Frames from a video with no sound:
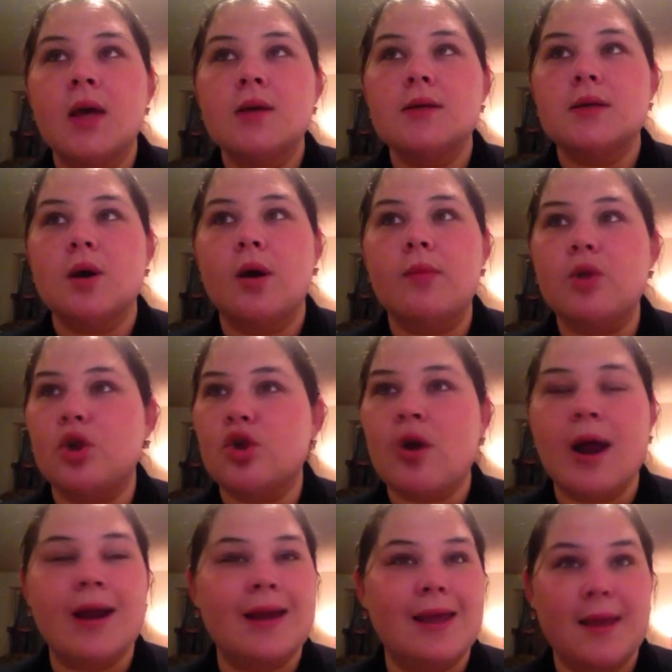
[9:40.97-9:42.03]
So I'm just
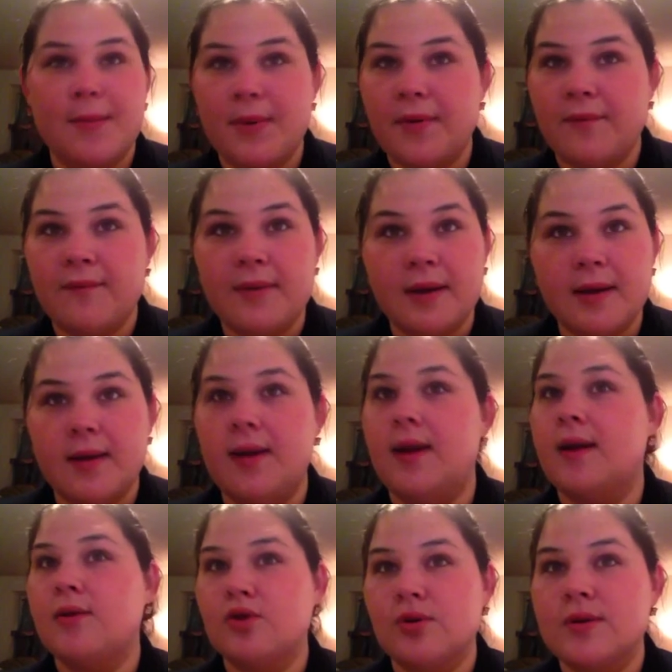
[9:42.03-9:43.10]
trying to keep it fun
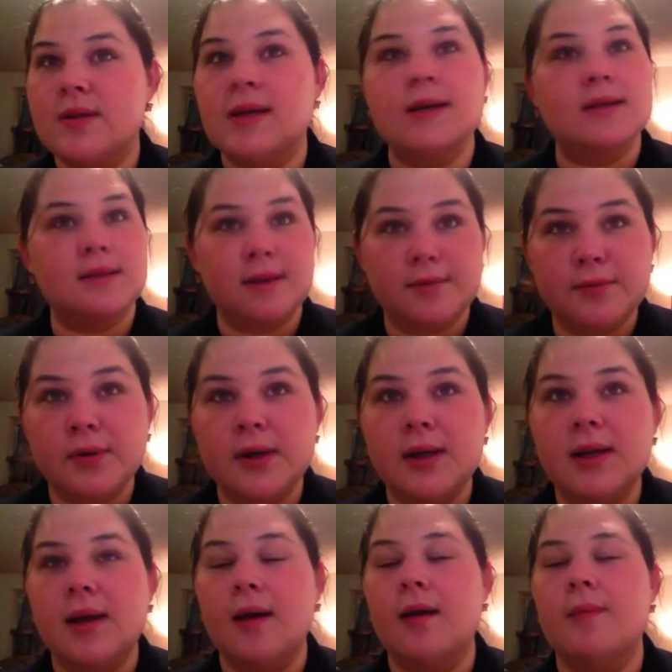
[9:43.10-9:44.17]
and interesting and different.